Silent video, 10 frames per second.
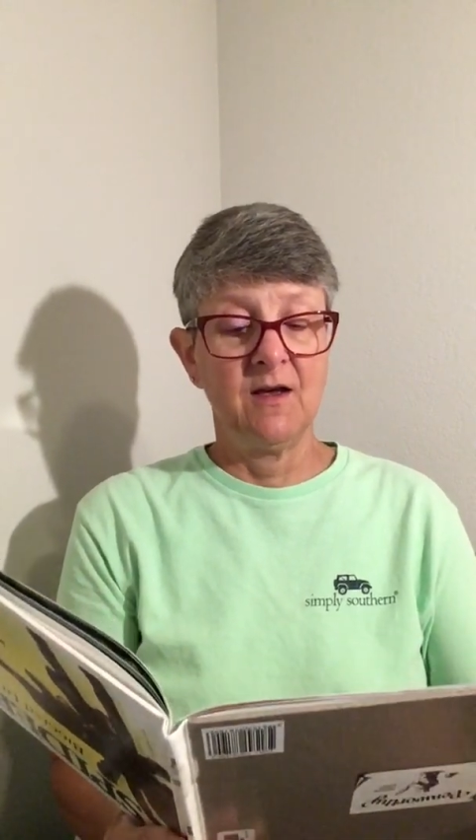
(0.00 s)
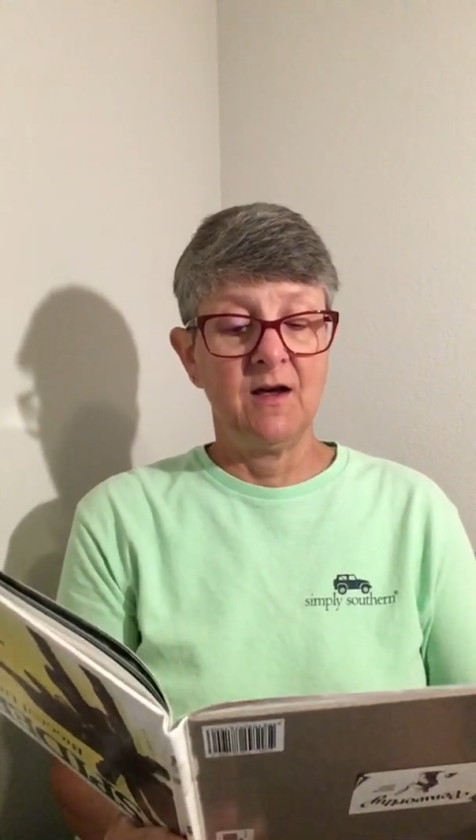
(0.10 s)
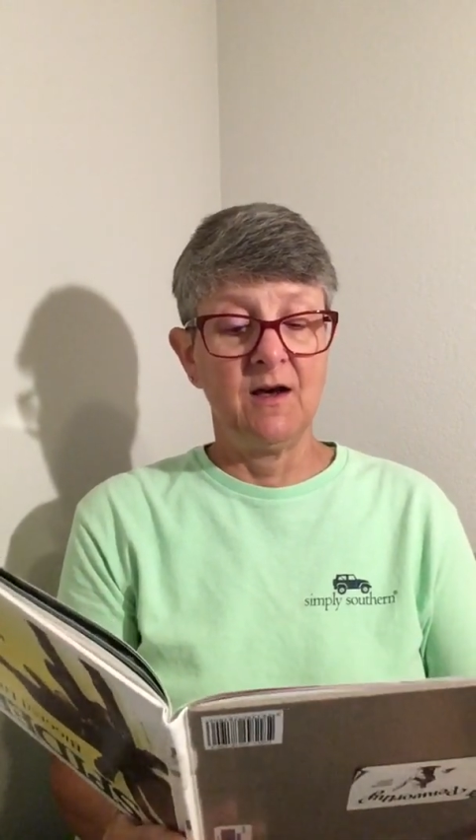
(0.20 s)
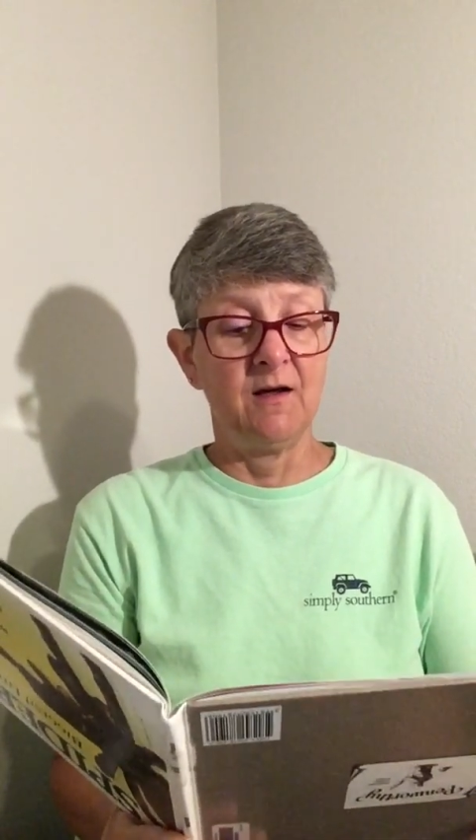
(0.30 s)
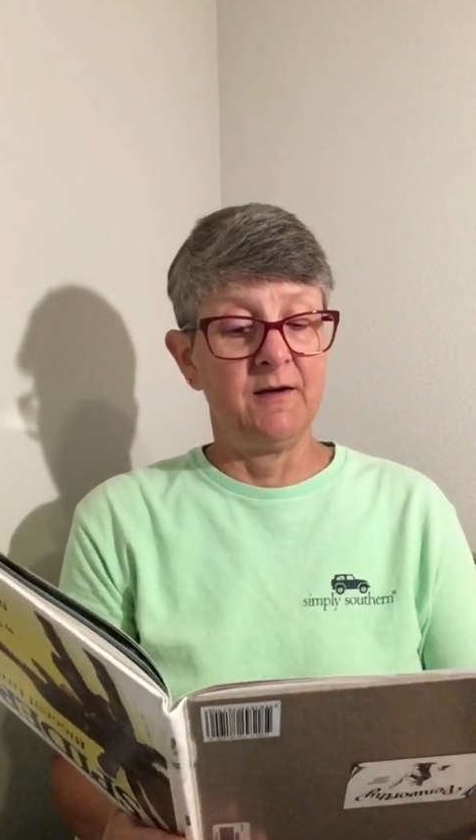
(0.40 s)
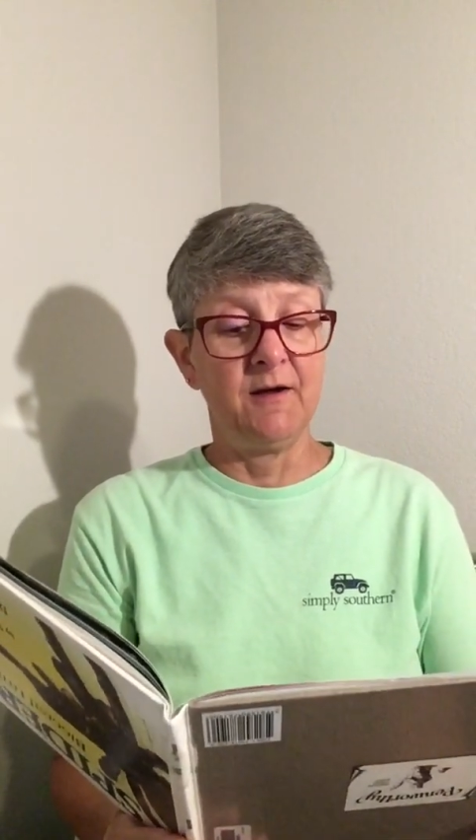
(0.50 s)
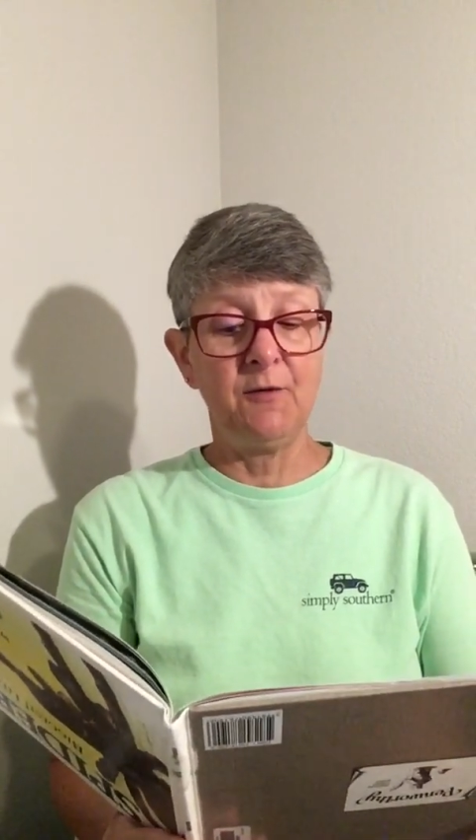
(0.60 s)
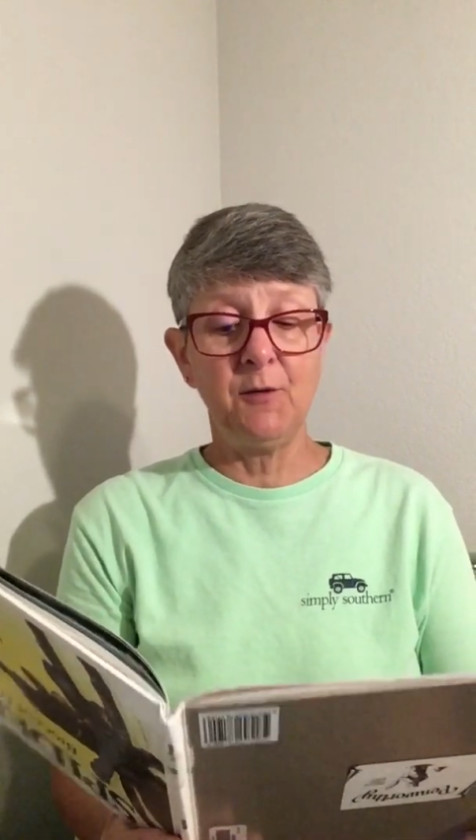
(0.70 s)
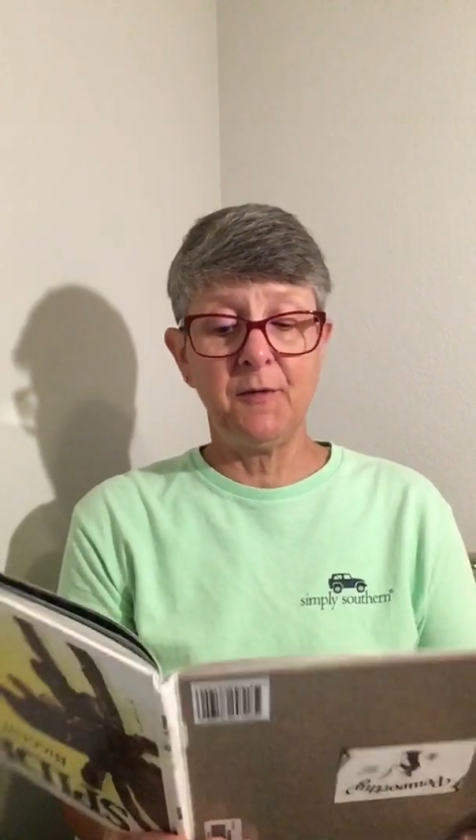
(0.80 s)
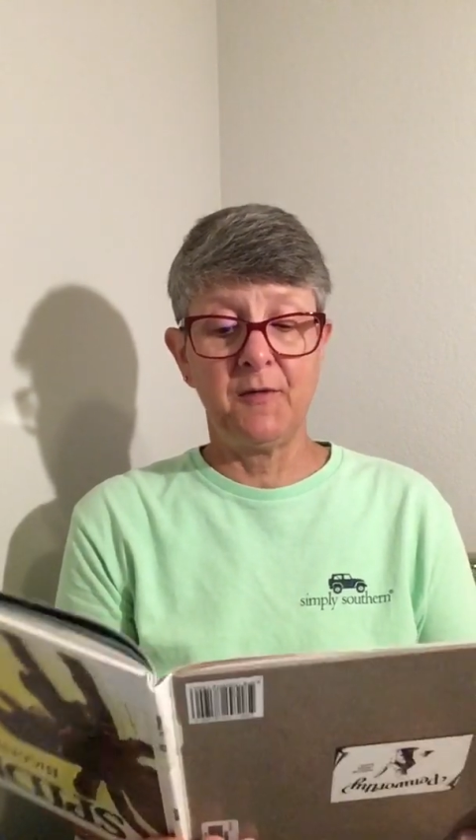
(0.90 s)

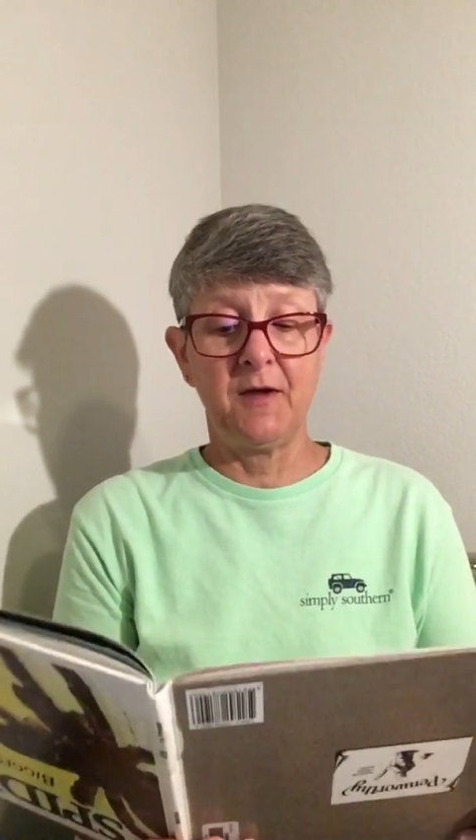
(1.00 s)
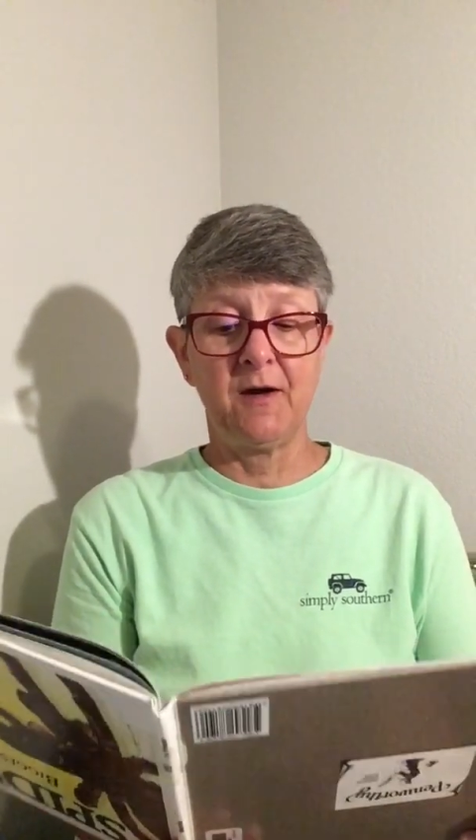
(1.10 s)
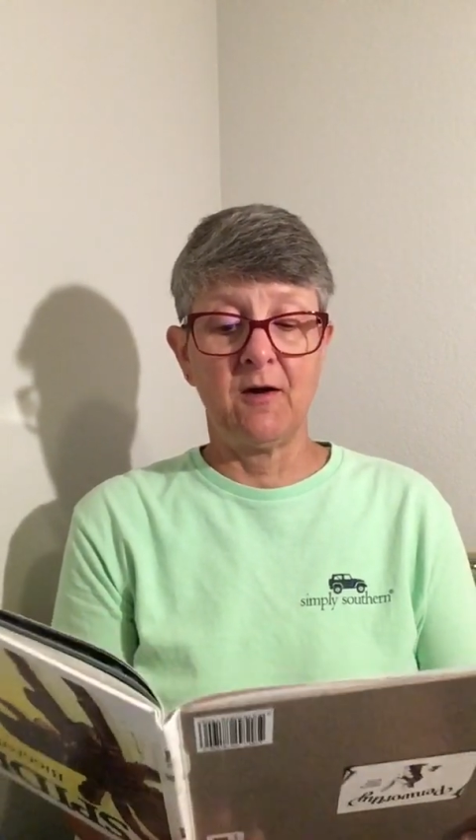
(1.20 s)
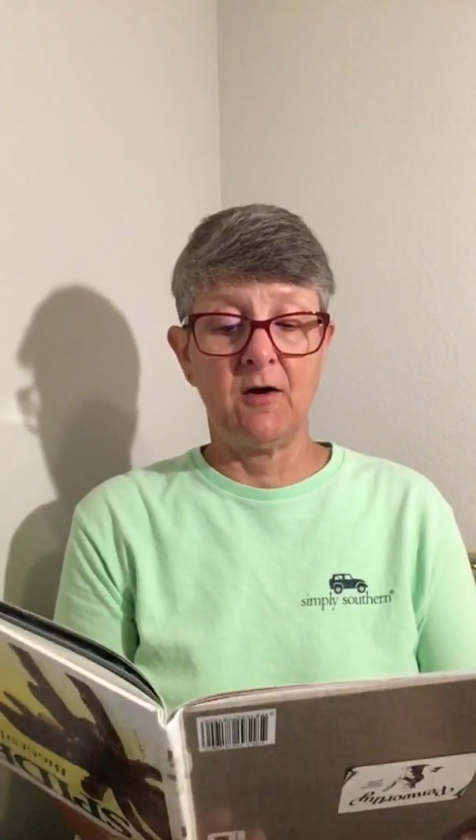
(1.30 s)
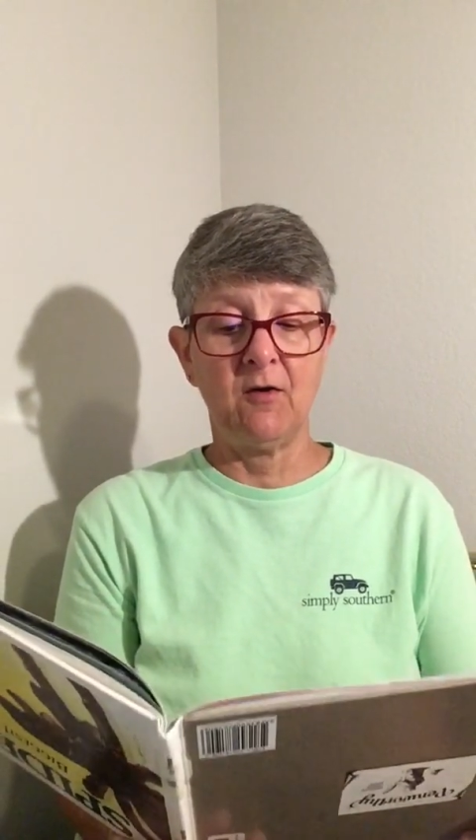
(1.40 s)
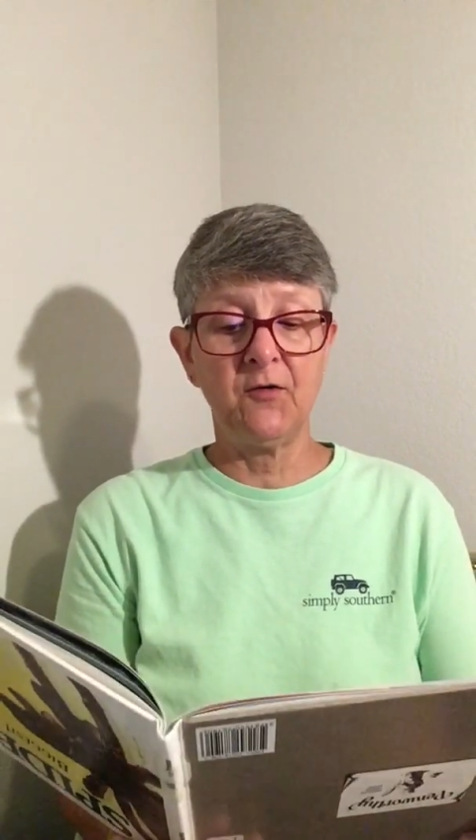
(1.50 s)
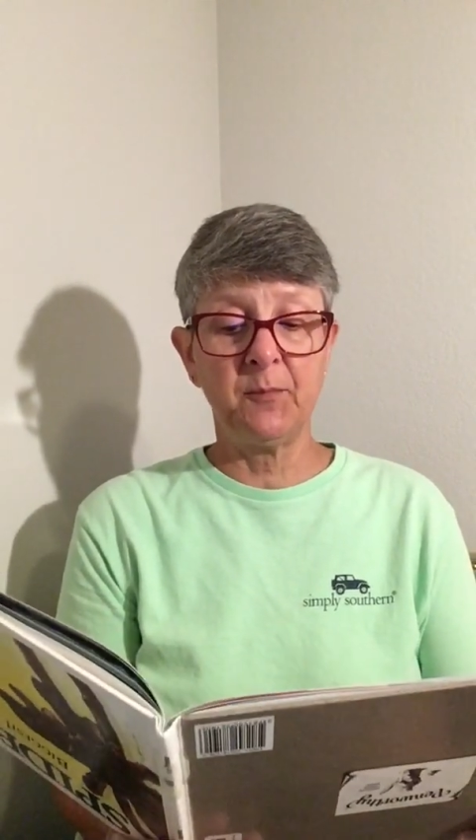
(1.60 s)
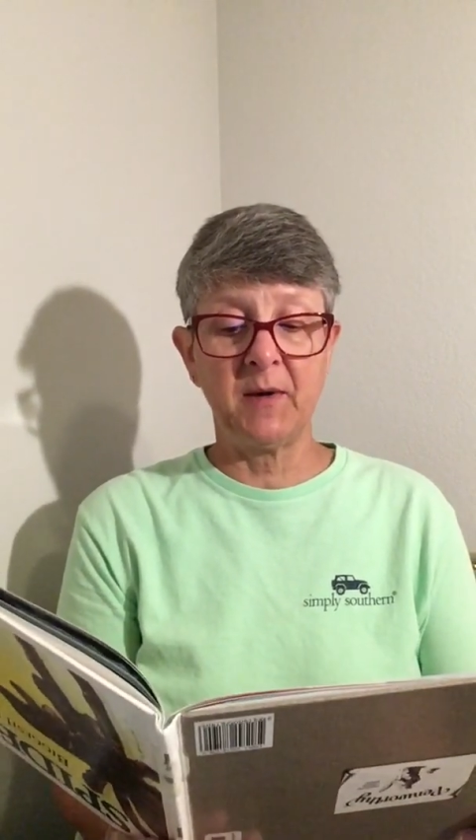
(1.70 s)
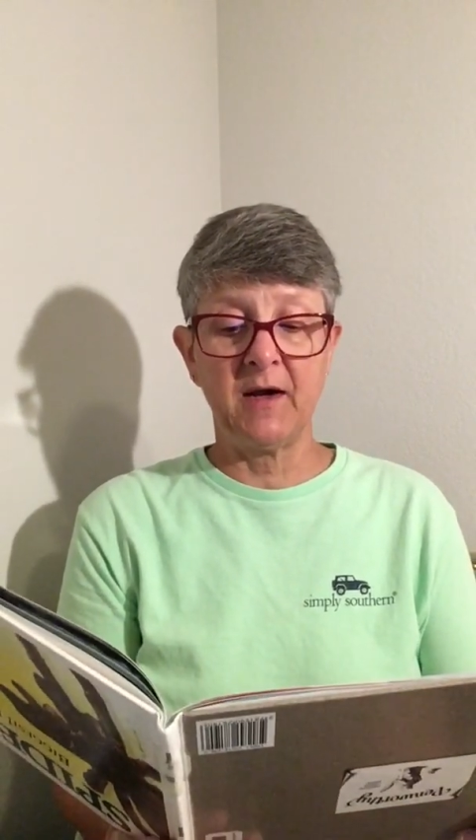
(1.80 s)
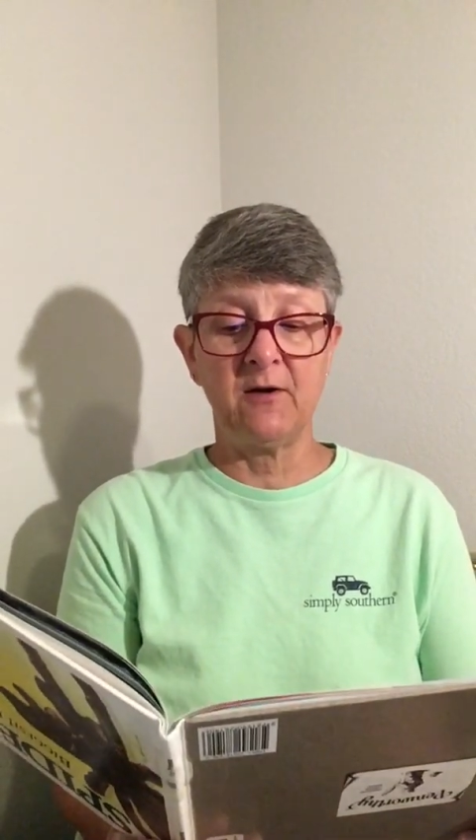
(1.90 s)
Another thing all
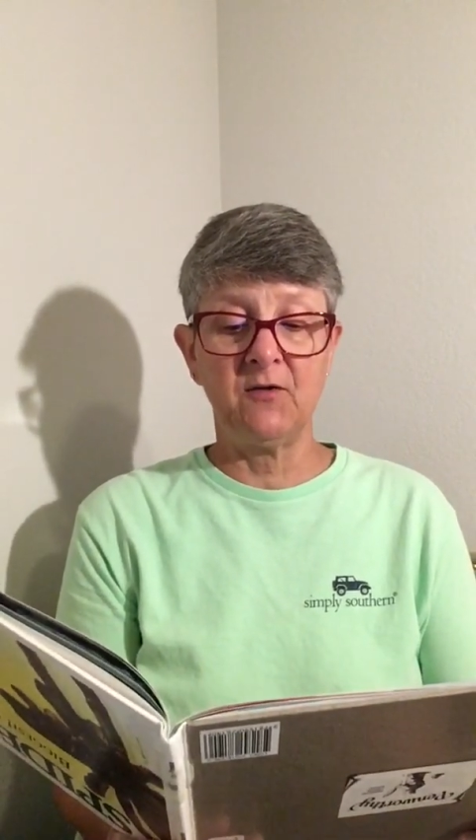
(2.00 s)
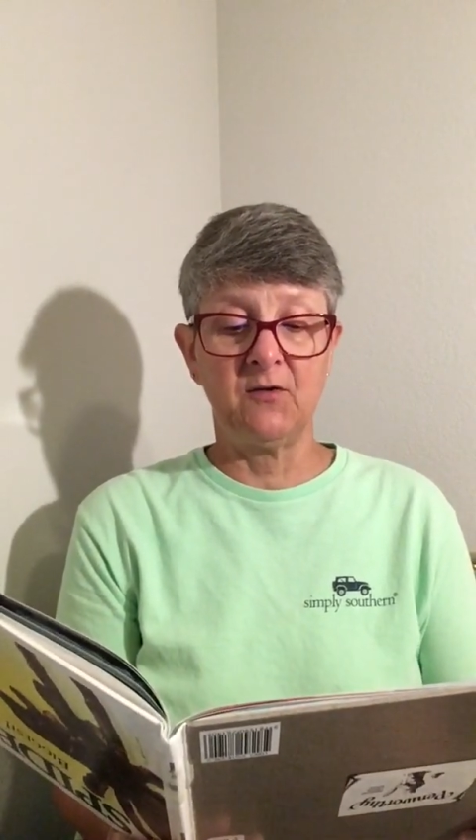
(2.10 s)
spiders